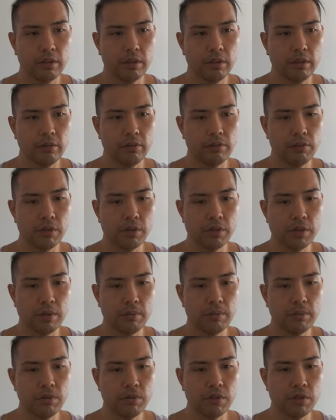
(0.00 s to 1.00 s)
for
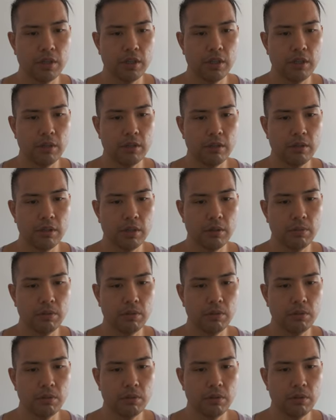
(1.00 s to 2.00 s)
example, this ta
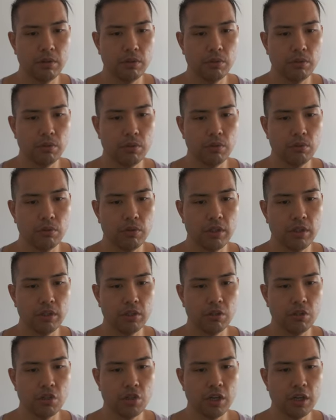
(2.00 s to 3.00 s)
table you read
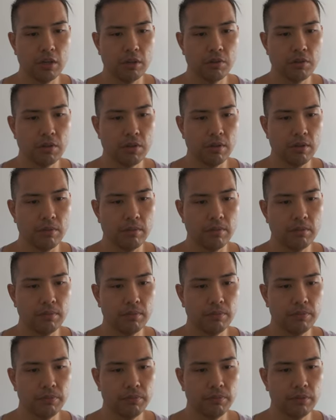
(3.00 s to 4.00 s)
is checksum
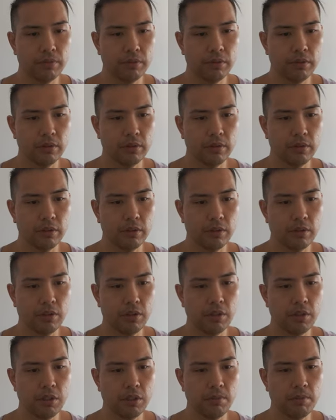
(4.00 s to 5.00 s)
T
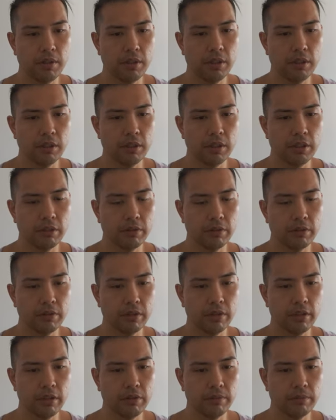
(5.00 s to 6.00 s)
C P integrity.